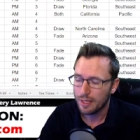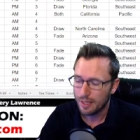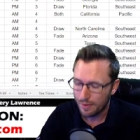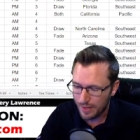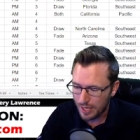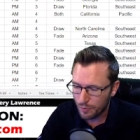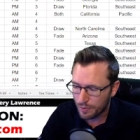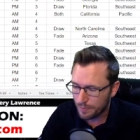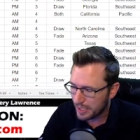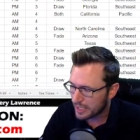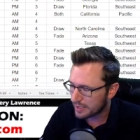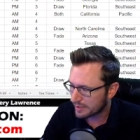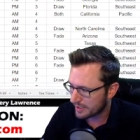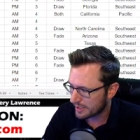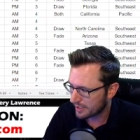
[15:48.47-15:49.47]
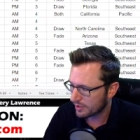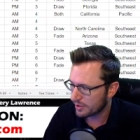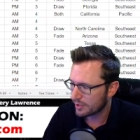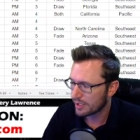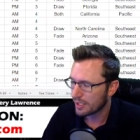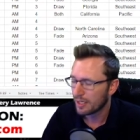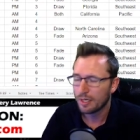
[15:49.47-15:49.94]
they would be
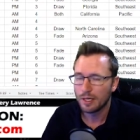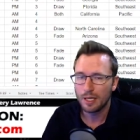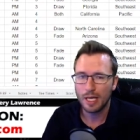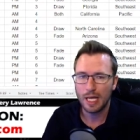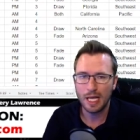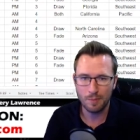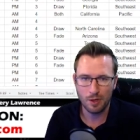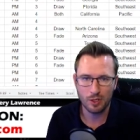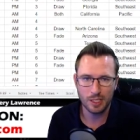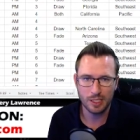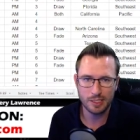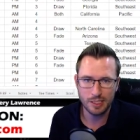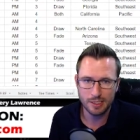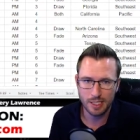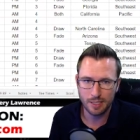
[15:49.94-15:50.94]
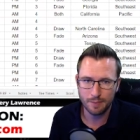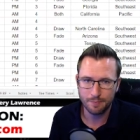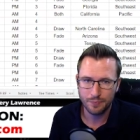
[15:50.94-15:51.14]
considered a marquee tee time.